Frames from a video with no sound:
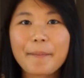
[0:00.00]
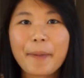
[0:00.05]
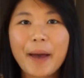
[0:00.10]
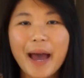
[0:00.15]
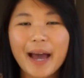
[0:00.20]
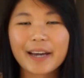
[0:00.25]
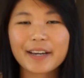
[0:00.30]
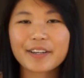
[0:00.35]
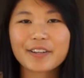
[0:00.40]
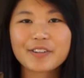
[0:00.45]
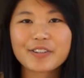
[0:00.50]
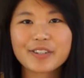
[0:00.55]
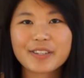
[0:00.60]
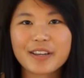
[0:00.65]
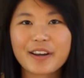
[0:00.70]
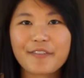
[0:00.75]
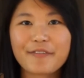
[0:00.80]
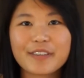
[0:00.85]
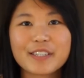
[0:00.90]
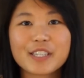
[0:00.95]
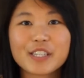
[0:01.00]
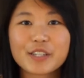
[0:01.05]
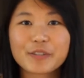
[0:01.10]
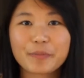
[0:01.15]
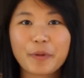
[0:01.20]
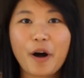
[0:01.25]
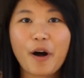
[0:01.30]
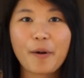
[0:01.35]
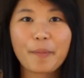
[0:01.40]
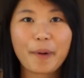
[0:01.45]
pack your stuff in
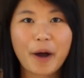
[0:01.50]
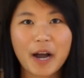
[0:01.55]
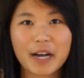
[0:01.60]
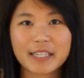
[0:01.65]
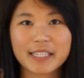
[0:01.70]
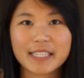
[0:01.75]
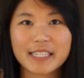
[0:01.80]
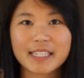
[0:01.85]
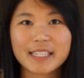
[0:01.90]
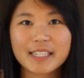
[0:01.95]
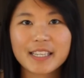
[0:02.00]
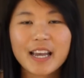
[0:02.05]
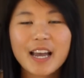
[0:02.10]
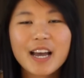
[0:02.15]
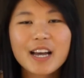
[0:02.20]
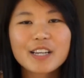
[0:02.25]
small boxes.